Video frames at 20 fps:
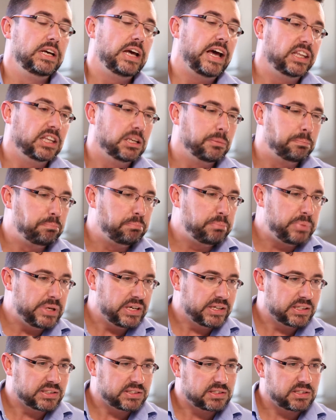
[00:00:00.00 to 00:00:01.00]
And the
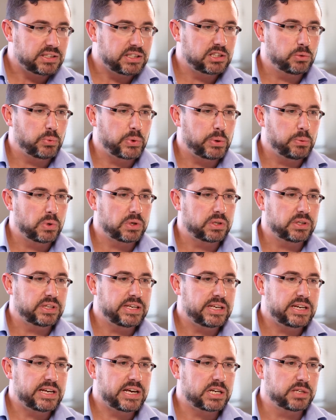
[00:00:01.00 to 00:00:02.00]
biggest thing that we want to
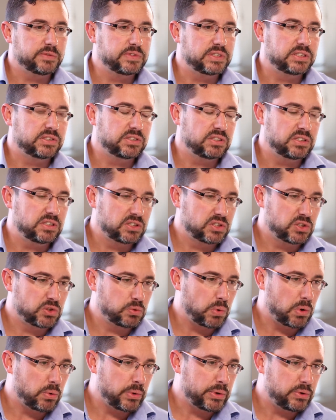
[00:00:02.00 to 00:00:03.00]
get out of this, and this
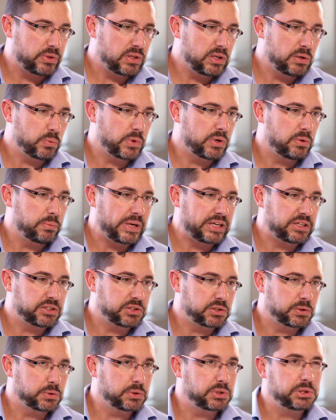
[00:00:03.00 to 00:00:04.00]
is what we think we
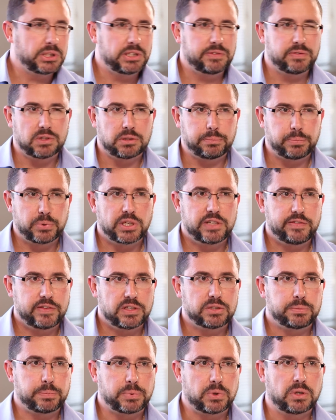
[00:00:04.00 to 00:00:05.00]
managed to achieve on the
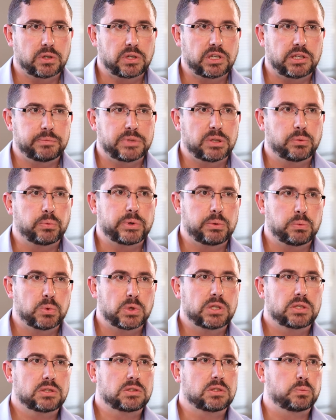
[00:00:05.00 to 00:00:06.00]
previous program that we
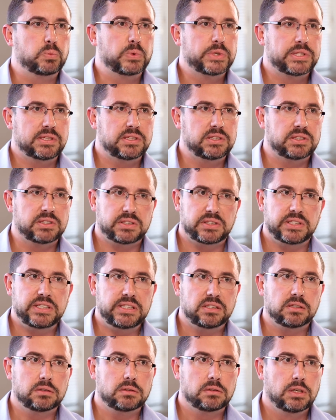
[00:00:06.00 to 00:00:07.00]
worked on with
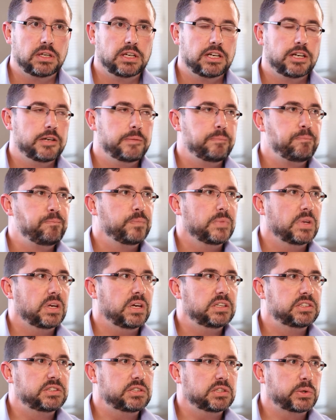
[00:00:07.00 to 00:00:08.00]
Inseta,
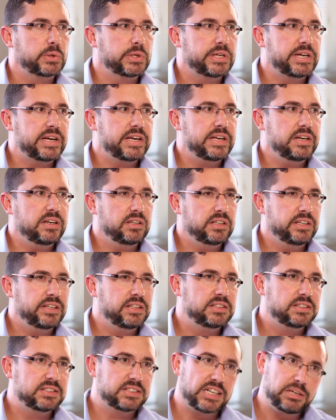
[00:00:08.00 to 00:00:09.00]
is to create
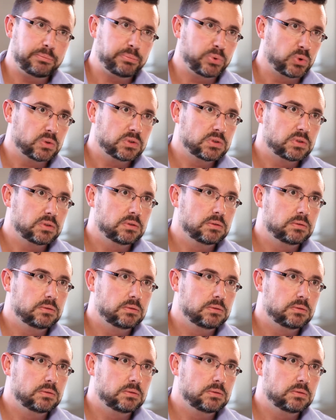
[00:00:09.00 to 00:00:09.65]
examples.